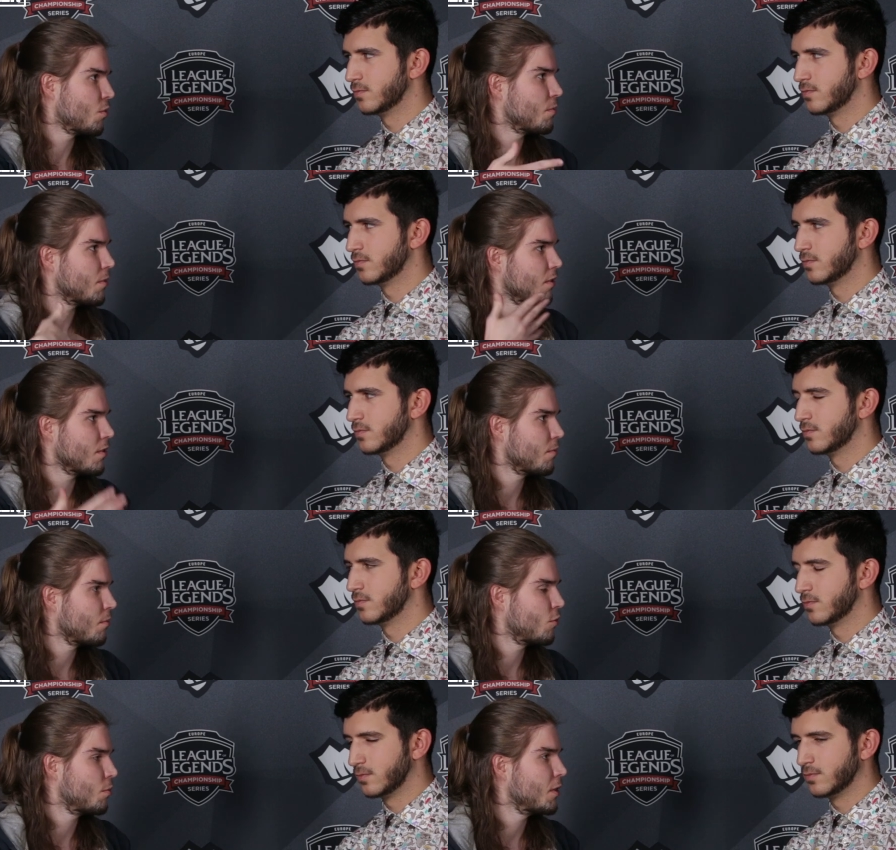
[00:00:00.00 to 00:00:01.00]
Speaker 1: would
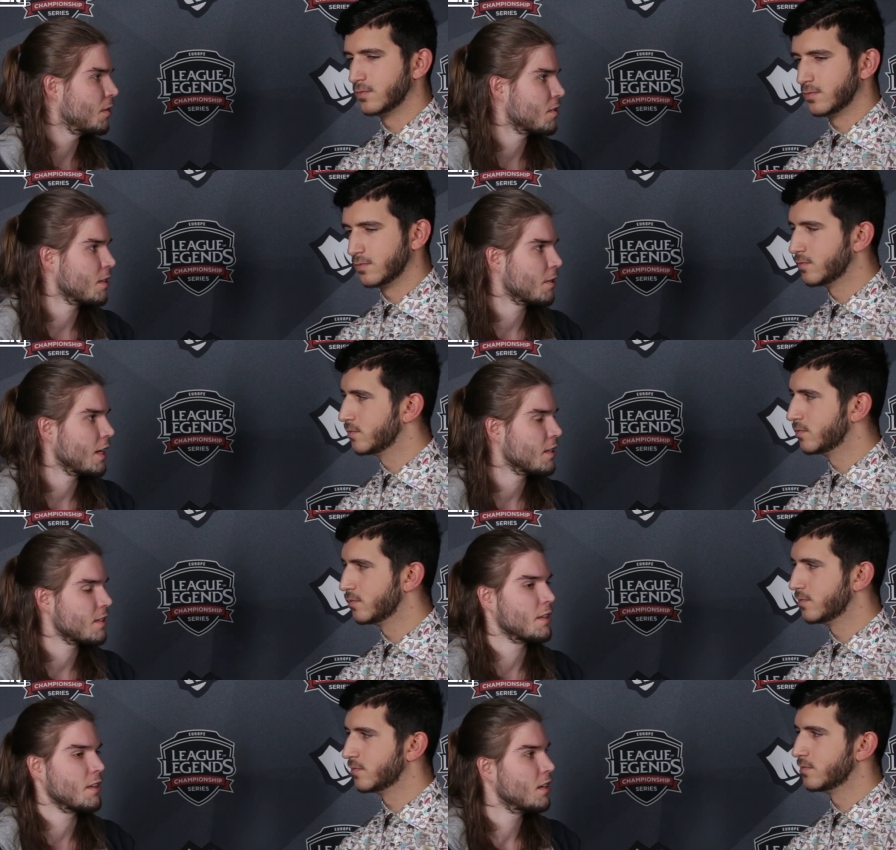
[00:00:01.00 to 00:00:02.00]
um, would be in the same case,
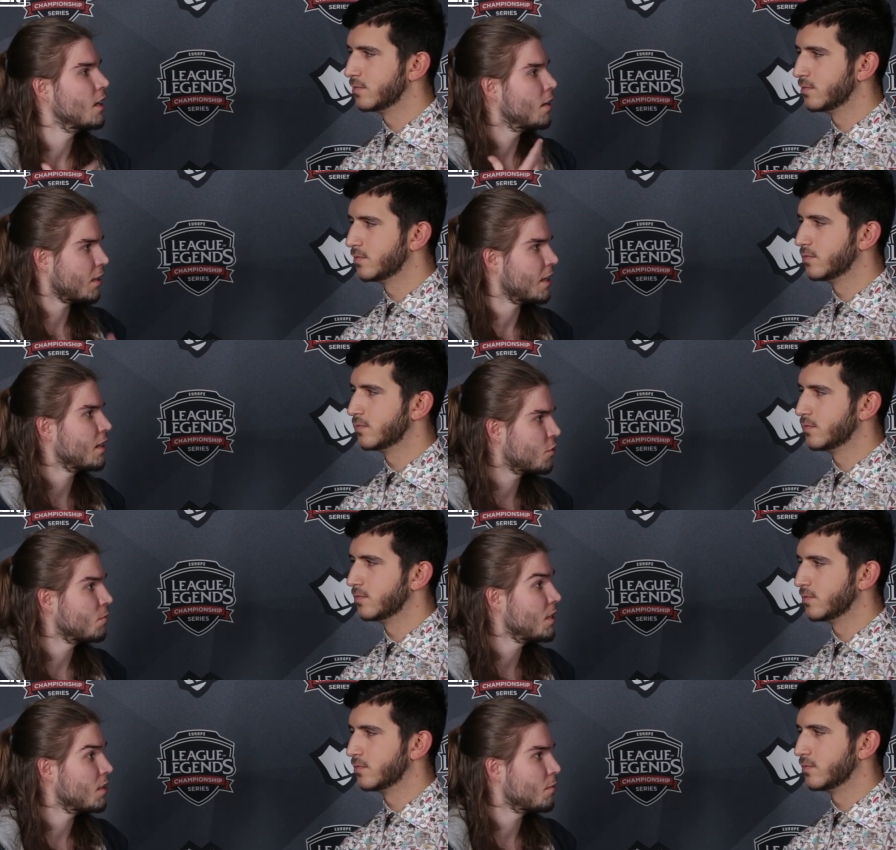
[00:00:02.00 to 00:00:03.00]
and then getting to
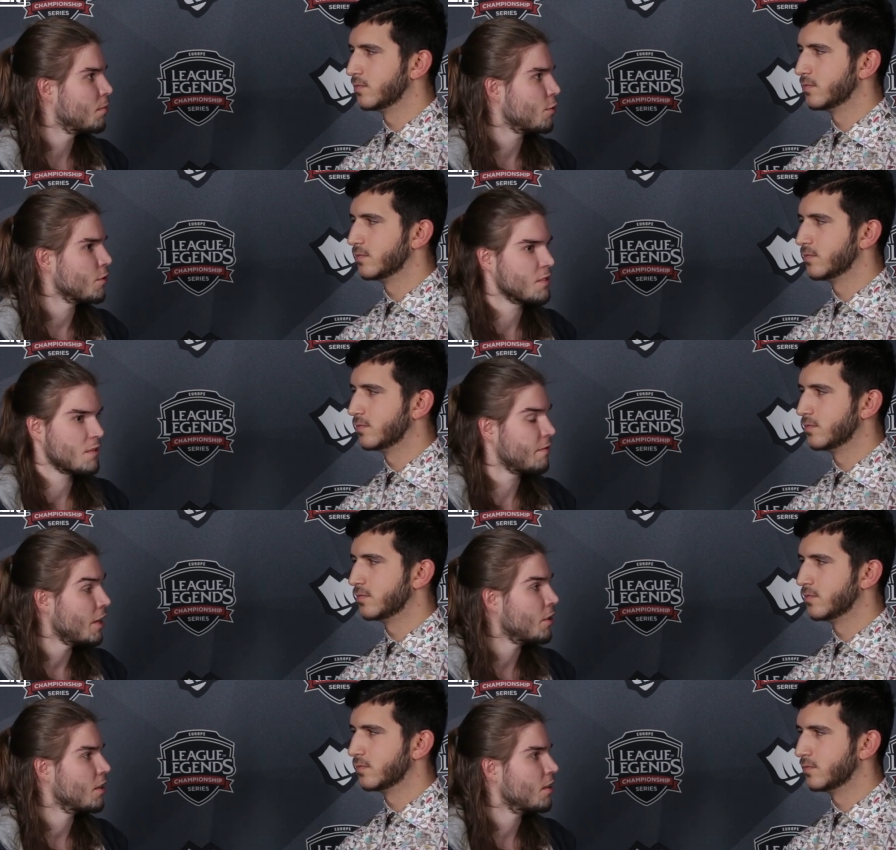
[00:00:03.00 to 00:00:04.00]
meet him in person is a
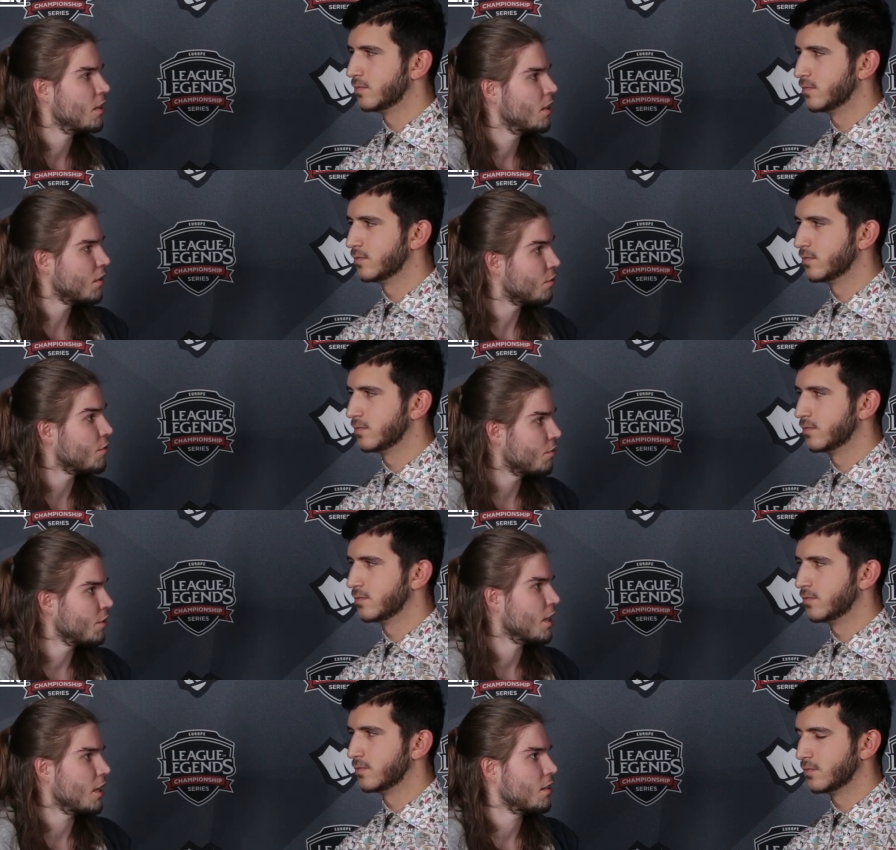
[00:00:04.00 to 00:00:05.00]
very different
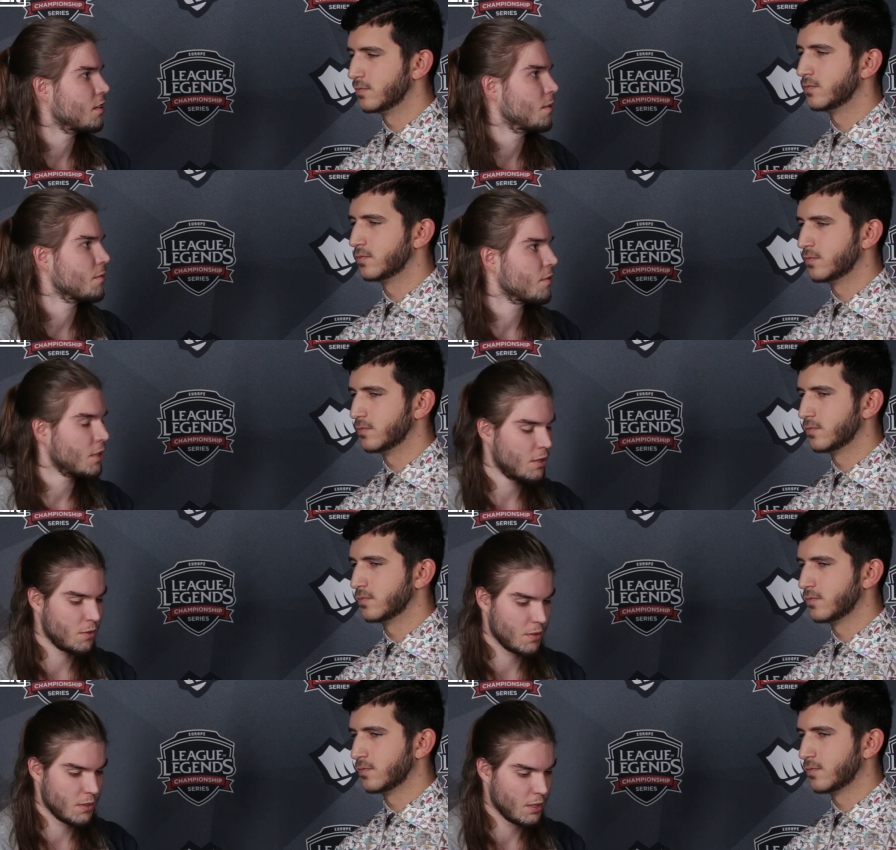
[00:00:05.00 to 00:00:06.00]
figure at times. Very
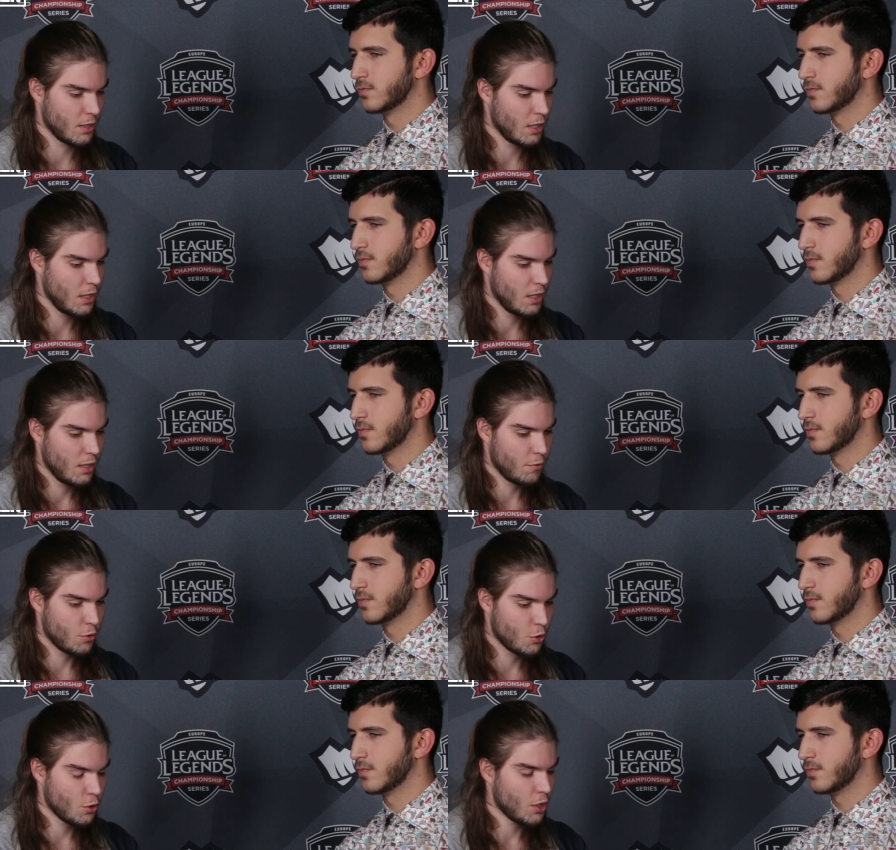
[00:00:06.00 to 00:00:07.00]
interesting, for
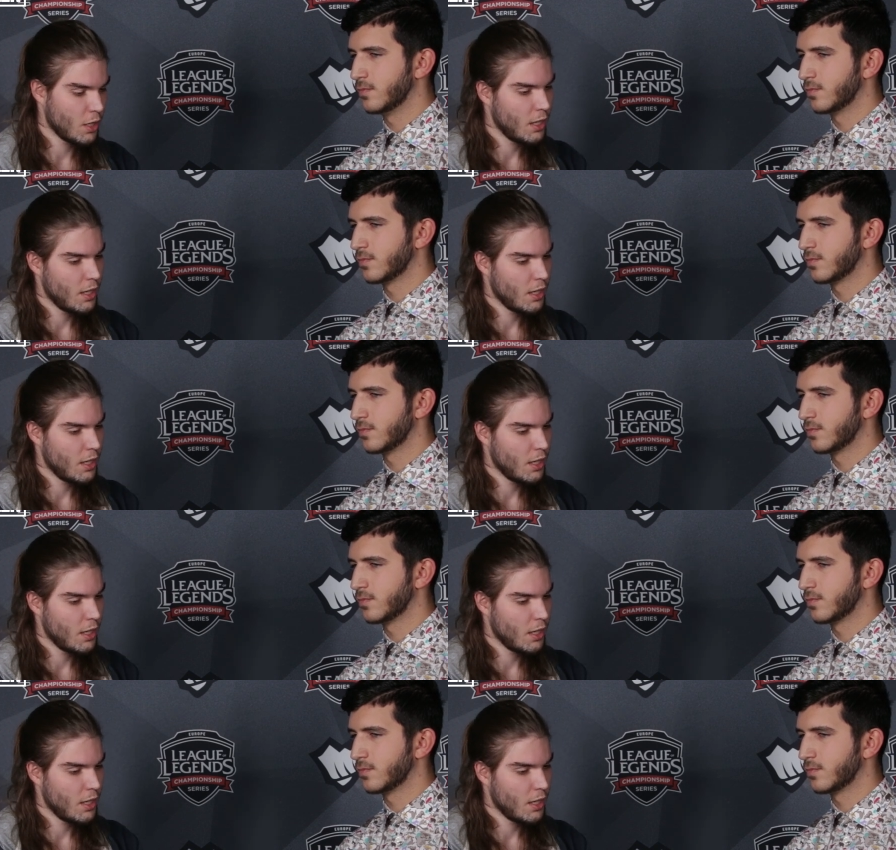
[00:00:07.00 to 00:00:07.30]
sure.